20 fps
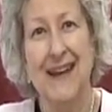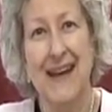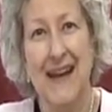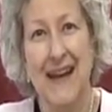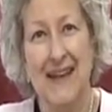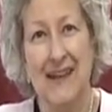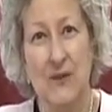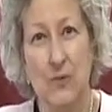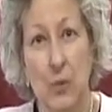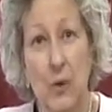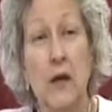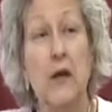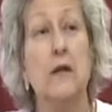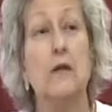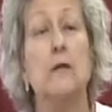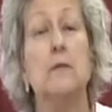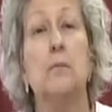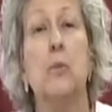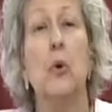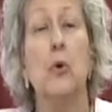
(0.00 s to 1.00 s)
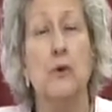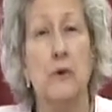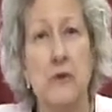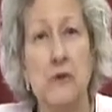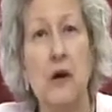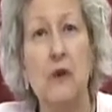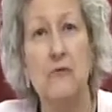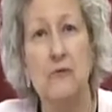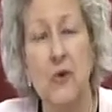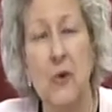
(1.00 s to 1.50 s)
And as we explore
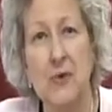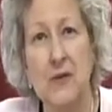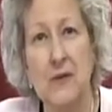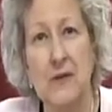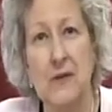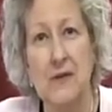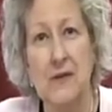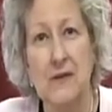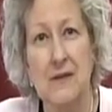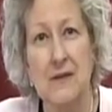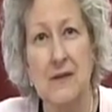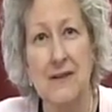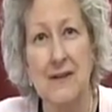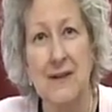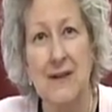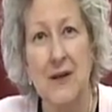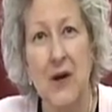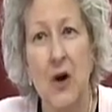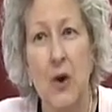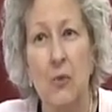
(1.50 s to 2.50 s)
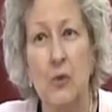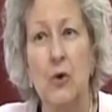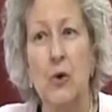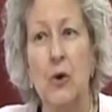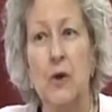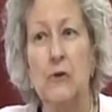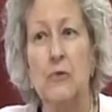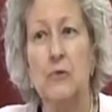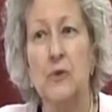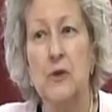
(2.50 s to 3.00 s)
SELFGnosis, we're
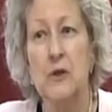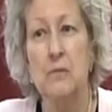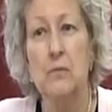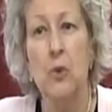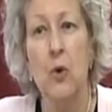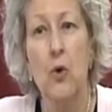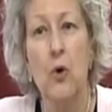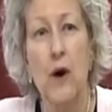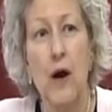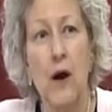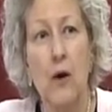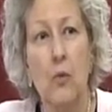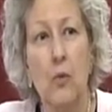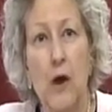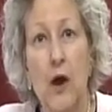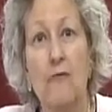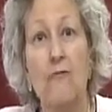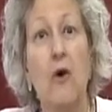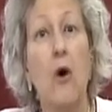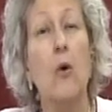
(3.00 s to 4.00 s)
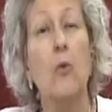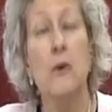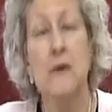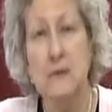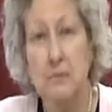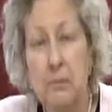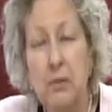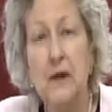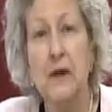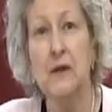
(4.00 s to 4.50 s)
going to explore how we have always
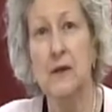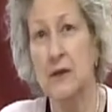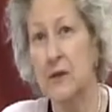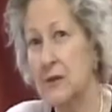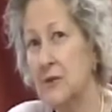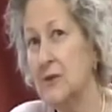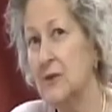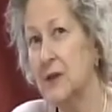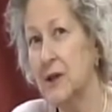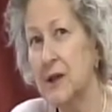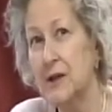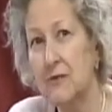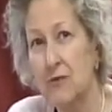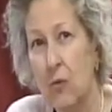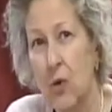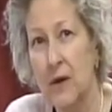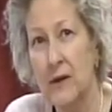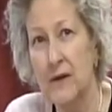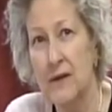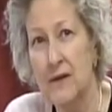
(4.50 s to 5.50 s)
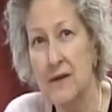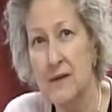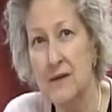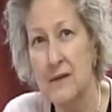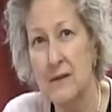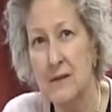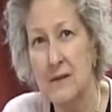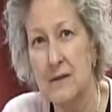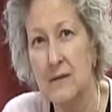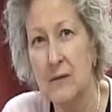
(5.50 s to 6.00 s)
been a unity of oneness.
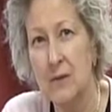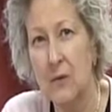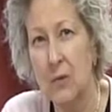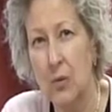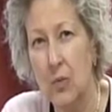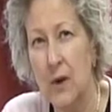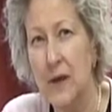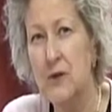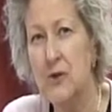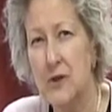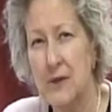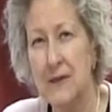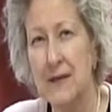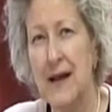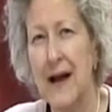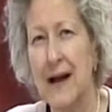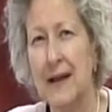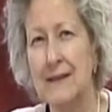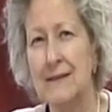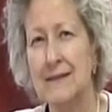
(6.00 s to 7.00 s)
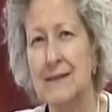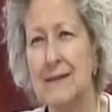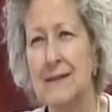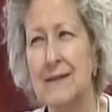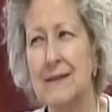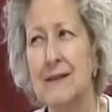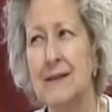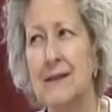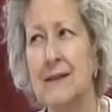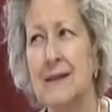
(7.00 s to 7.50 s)
We just got
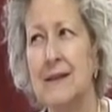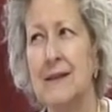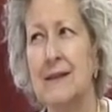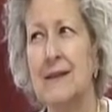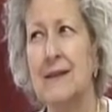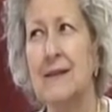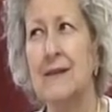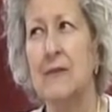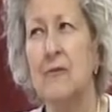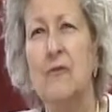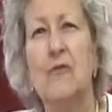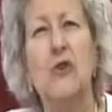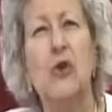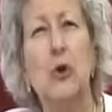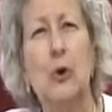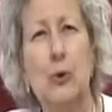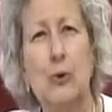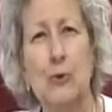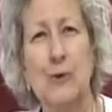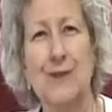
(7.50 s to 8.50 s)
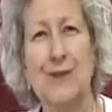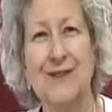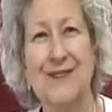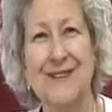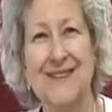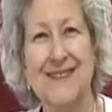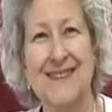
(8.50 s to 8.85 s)
confused.